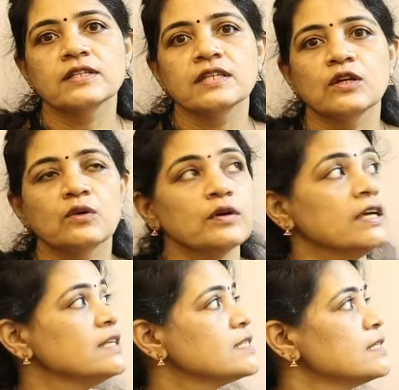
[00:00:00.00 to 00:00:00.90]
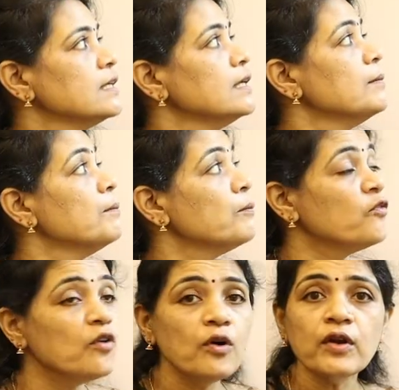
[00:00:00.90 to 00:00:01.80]
the 0 is
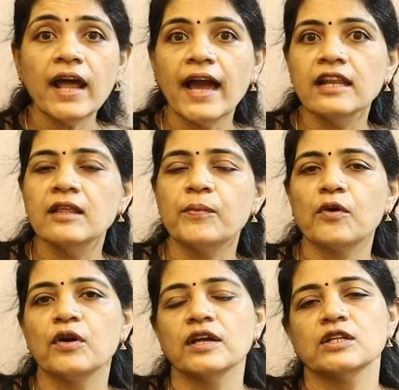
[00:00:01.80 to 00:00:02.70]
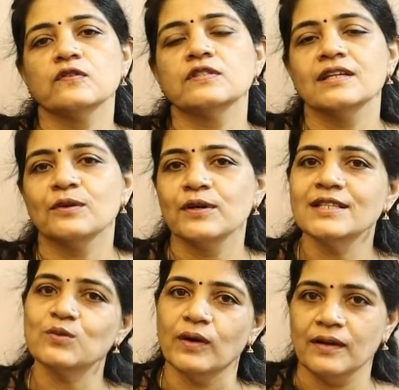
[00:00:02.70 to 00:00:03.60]
4 and the product of 0
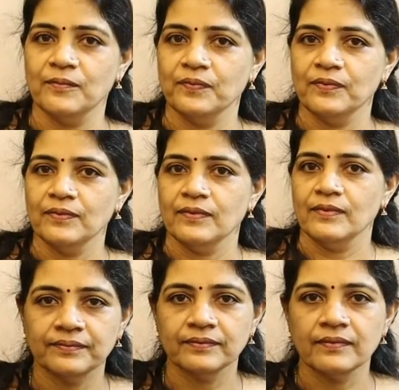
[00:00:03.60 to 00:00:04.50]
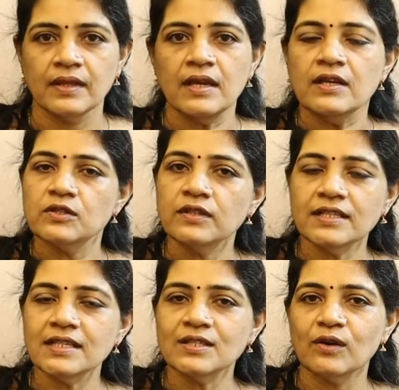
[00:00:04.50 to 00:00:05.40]
is 1. So
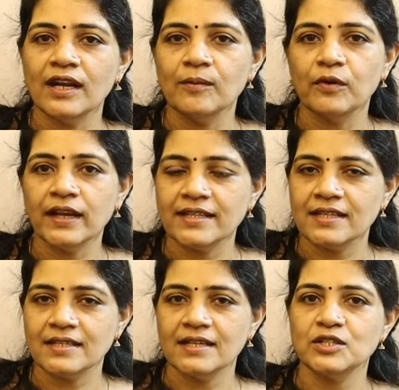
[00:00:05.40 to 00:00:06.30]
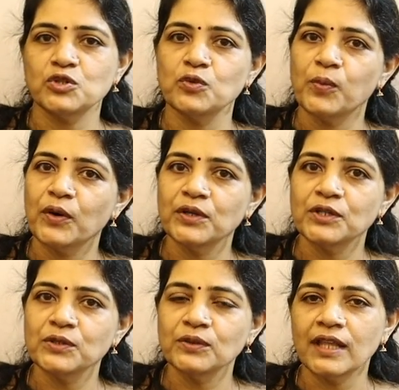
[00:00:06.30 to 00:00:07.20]
this is all about exercise
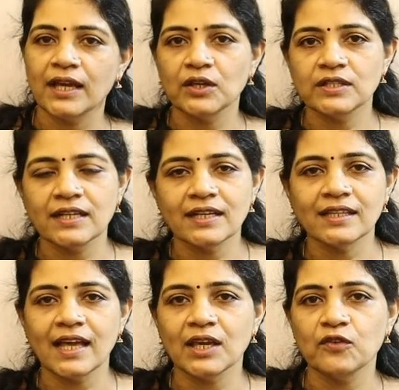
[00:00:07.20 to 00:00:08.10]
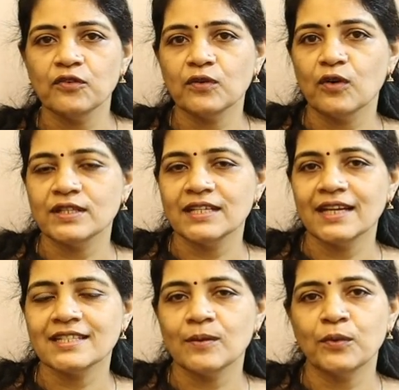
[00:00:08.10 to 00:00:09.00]
2.2. Thank you children. Thank you for watching
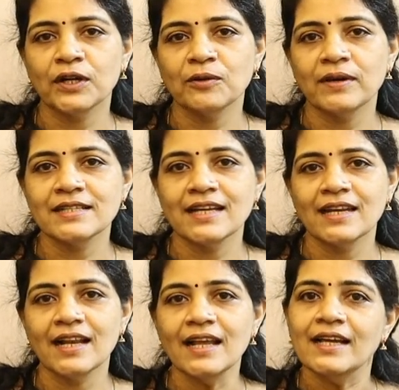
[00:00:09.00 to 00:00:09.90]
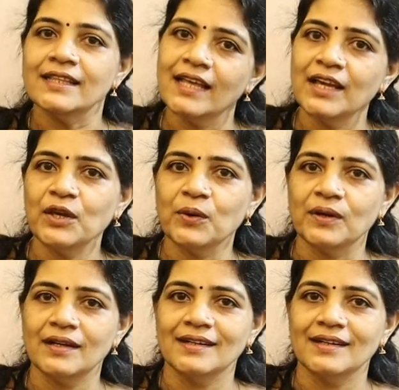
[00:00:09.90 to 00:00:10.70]
and supporting my channel. Thank you all.